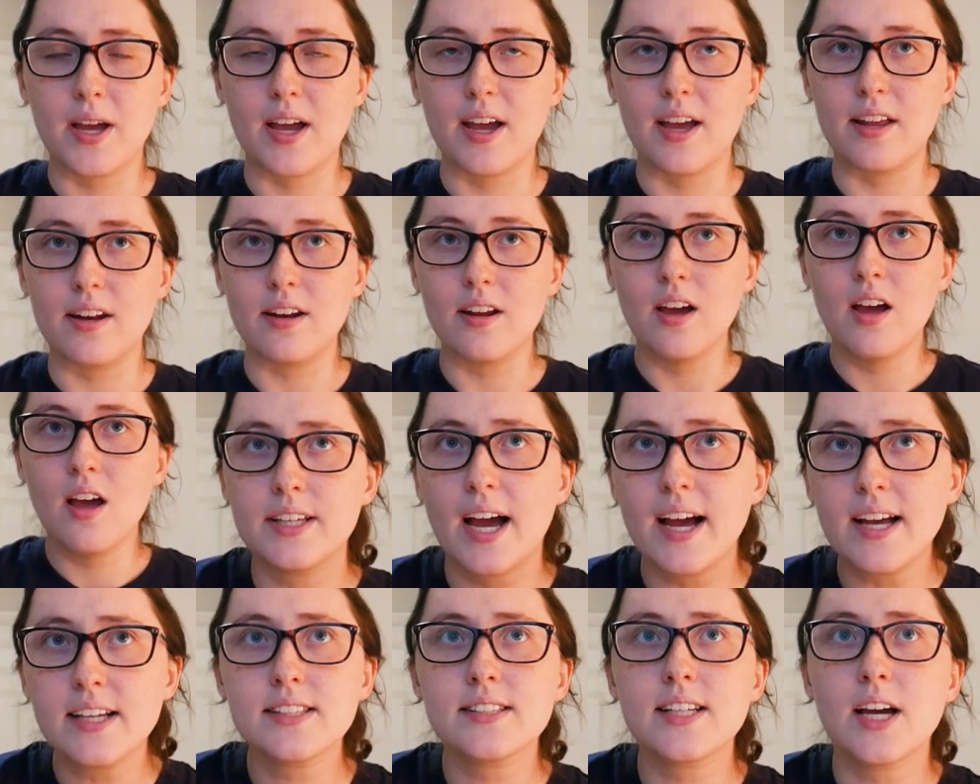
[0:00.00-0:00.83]
And
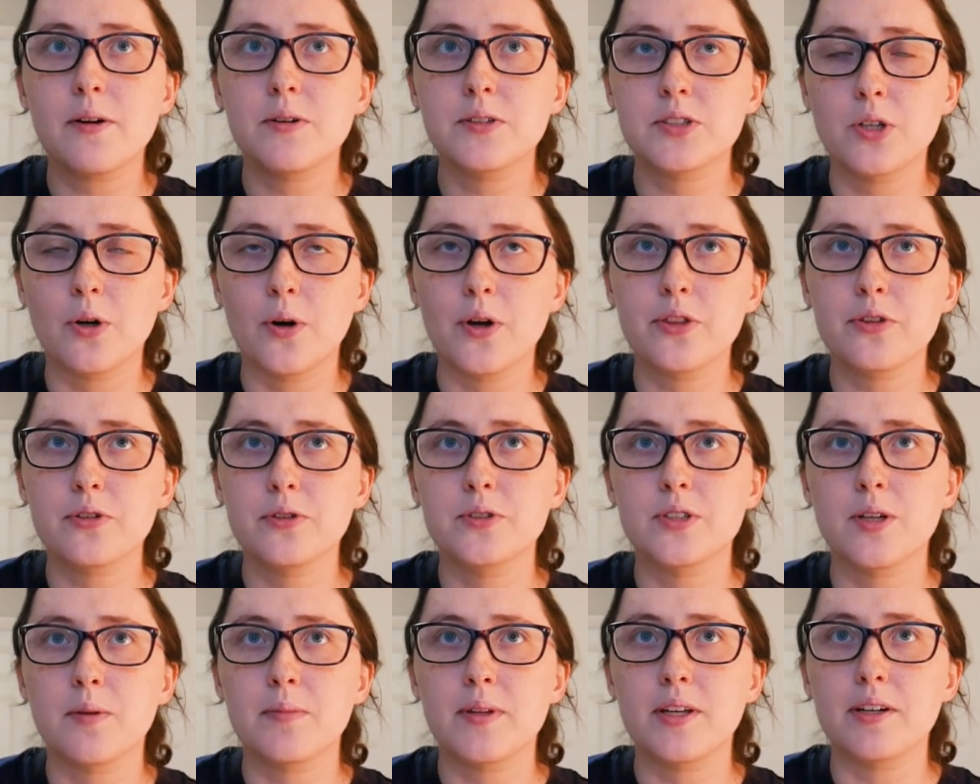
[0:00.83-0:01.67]
yes, I was going
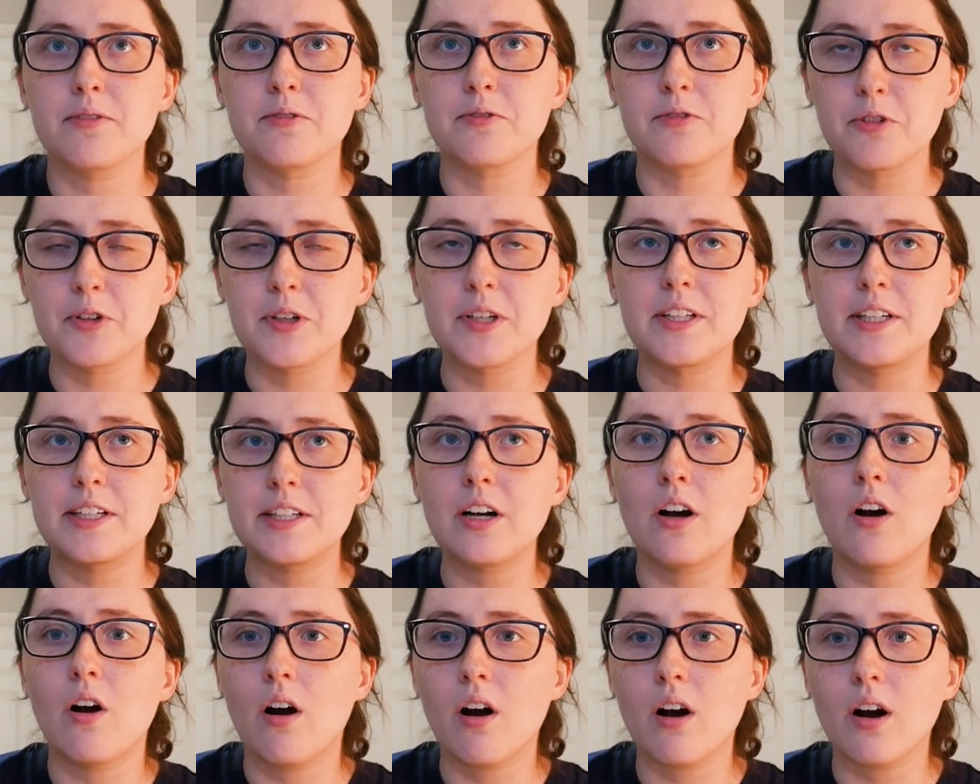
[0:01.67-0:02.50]
through something really
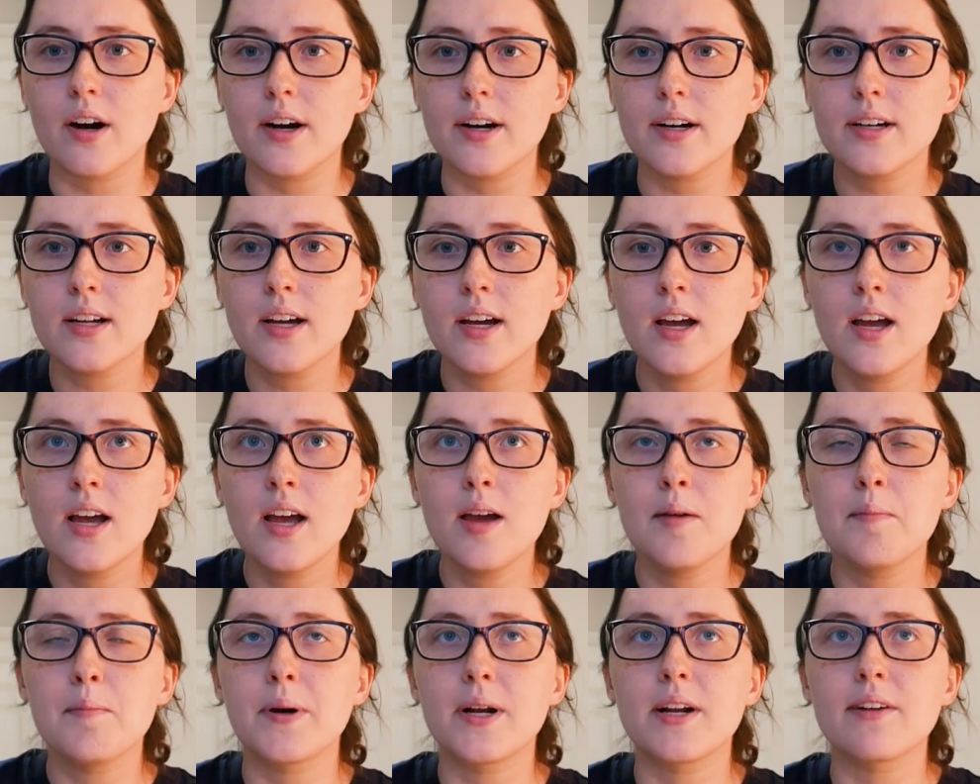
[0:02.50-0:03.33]
hard,
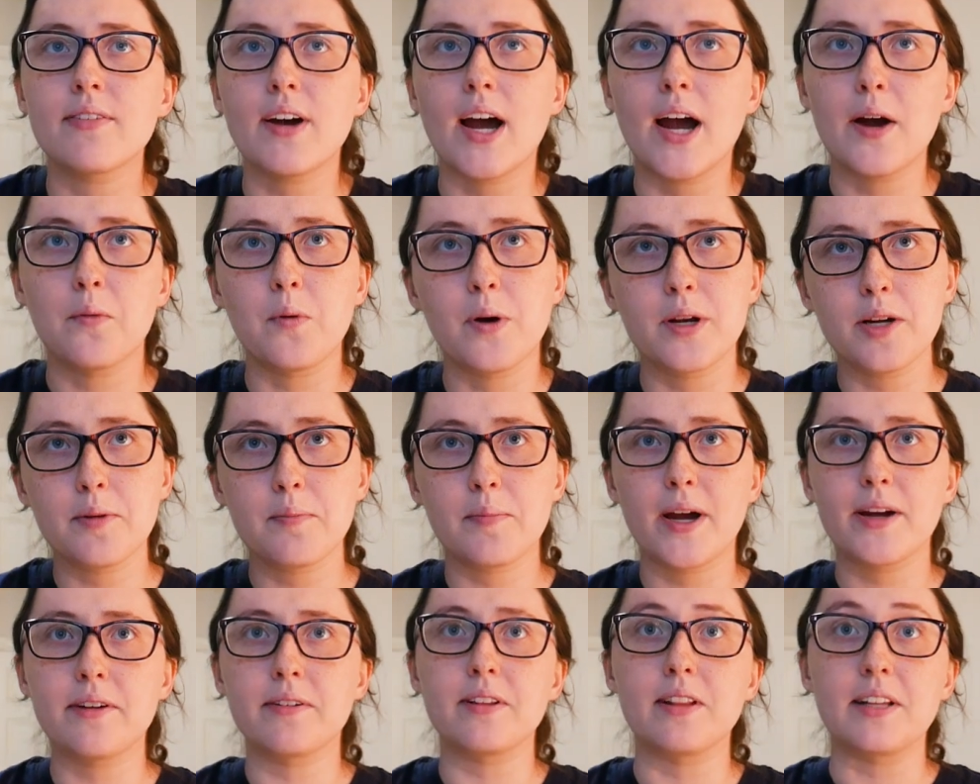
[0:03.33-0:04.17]
but if I wanted
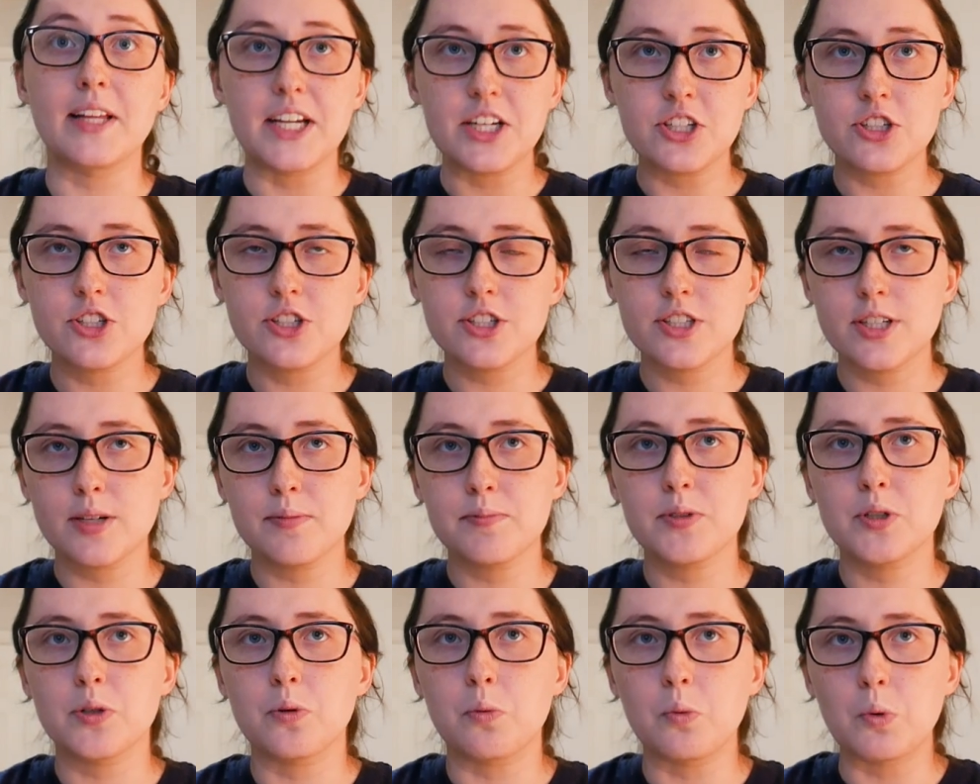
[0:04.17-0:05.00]
my
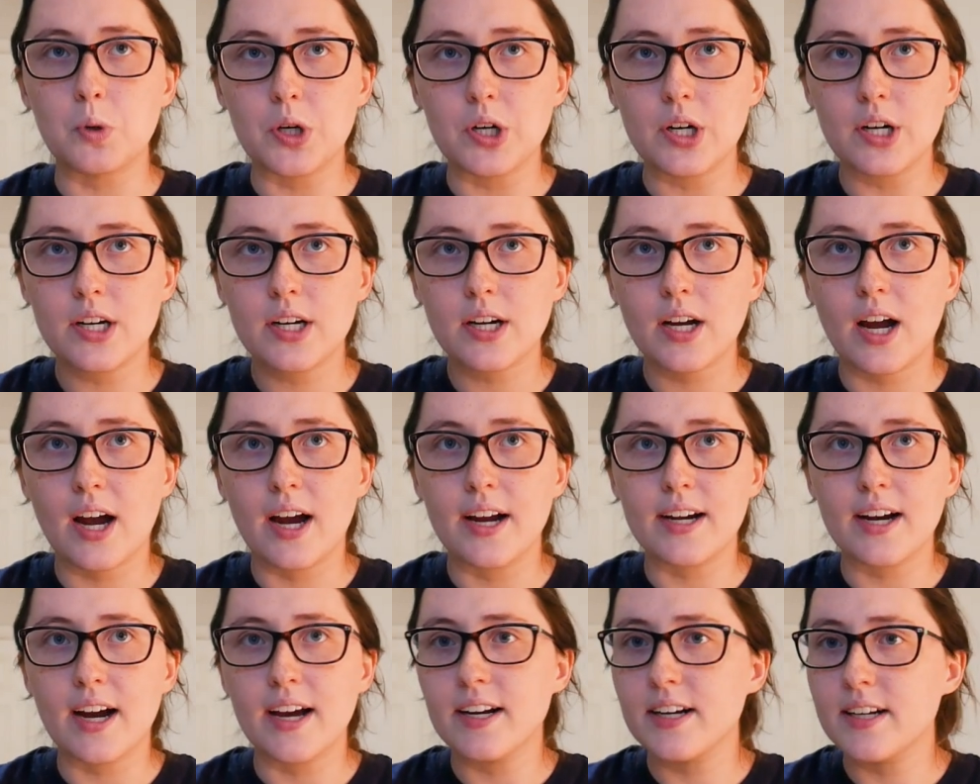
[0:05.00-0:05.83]
relationship to work,
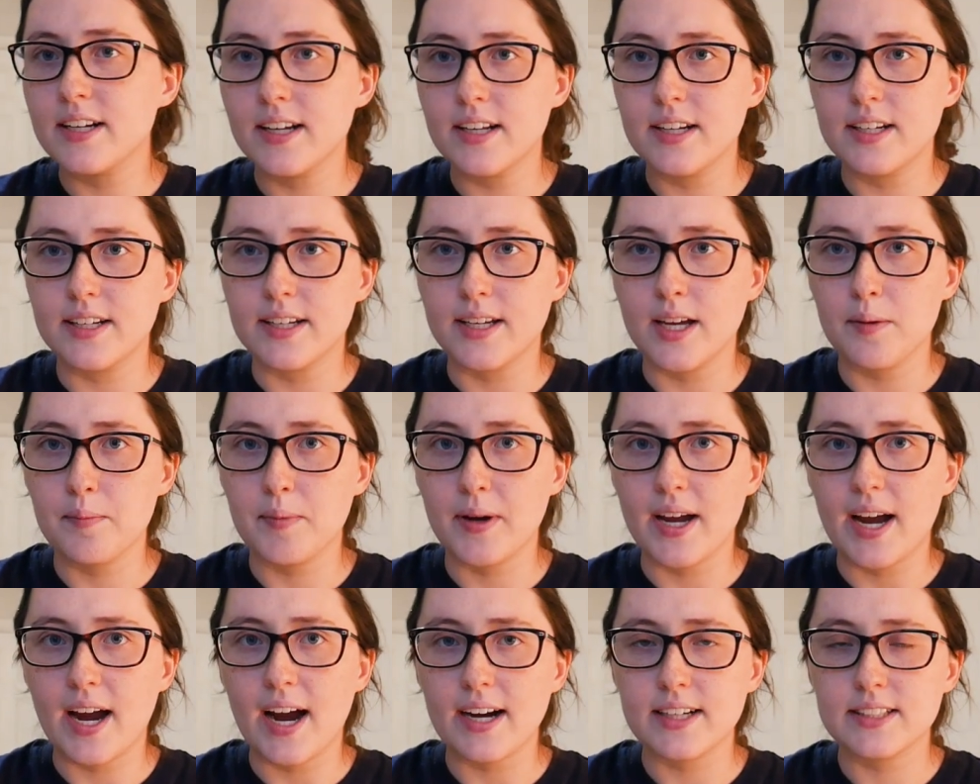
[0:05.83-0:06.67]
I kind of needed to get
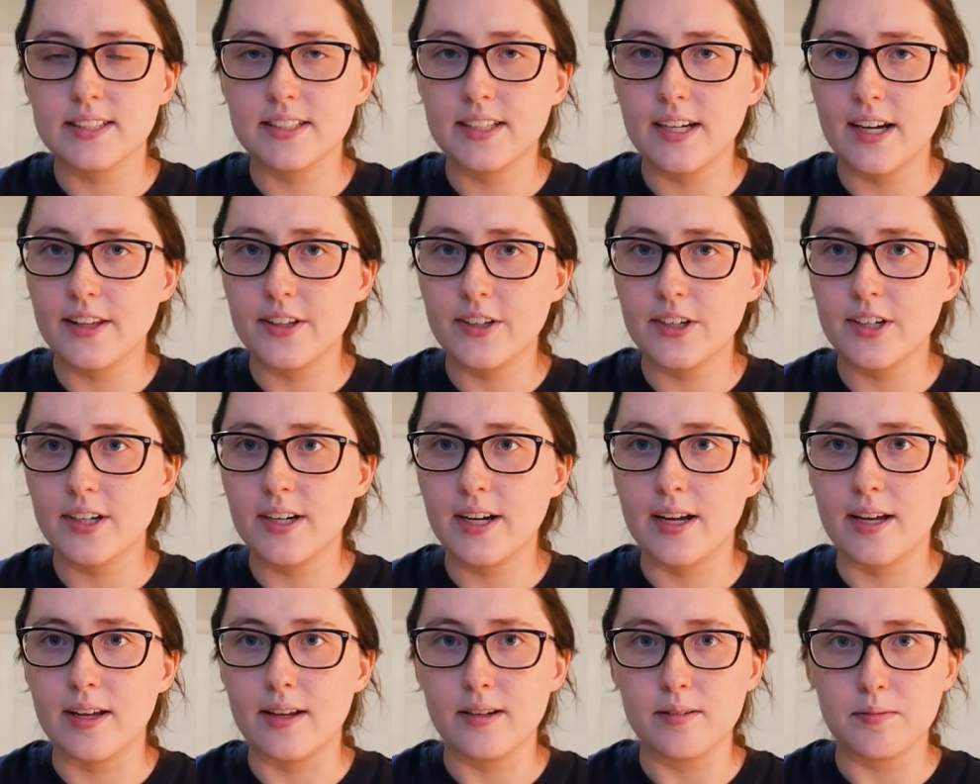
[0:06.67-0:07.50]
my act together
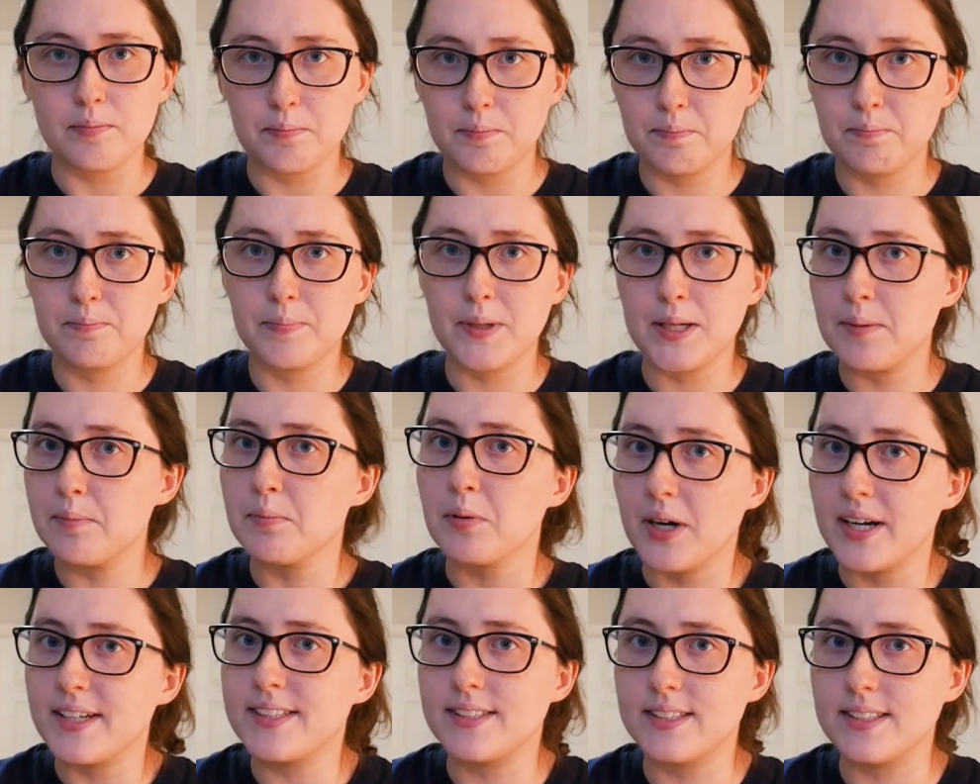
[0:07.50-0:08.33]
and be
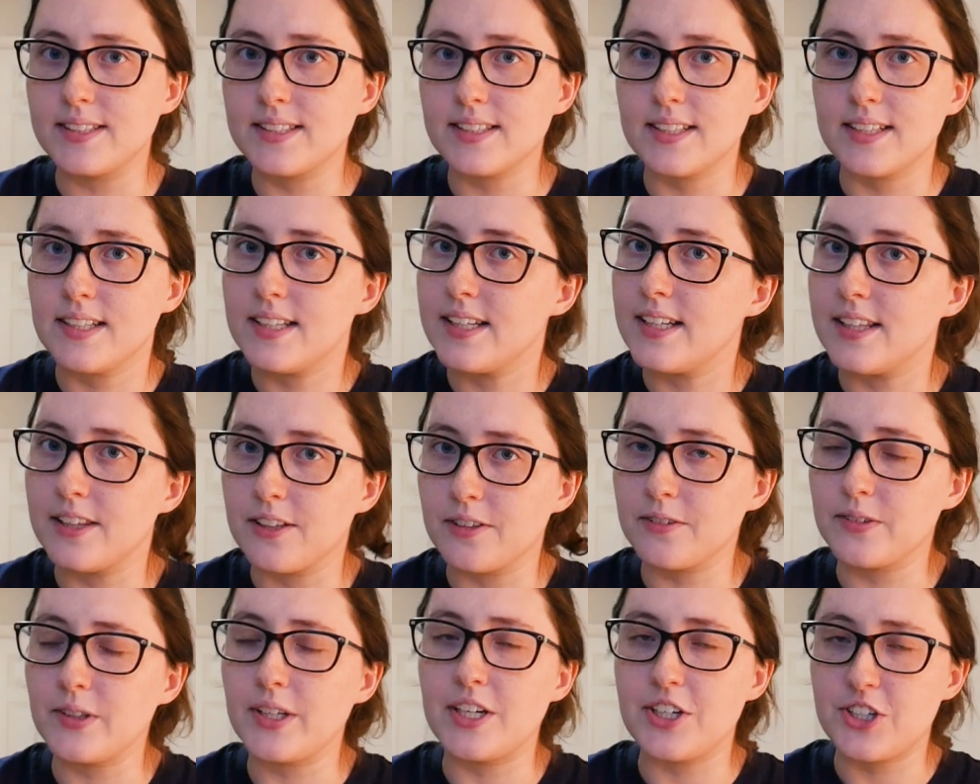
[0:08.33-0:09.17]
present in
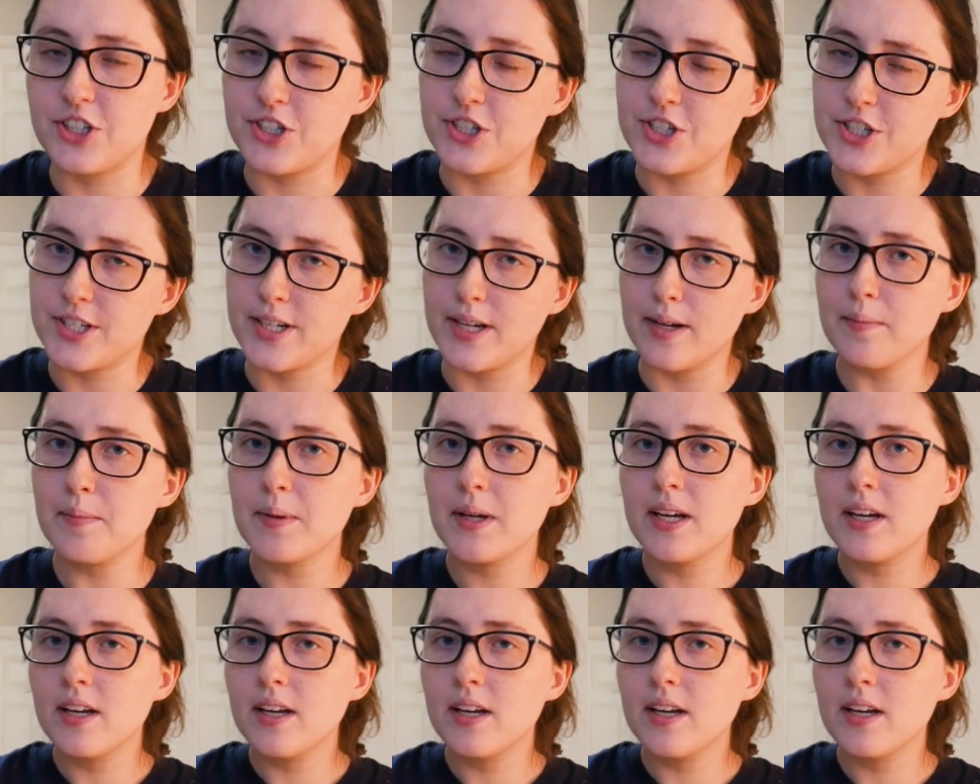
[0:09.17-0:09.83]
the relationship.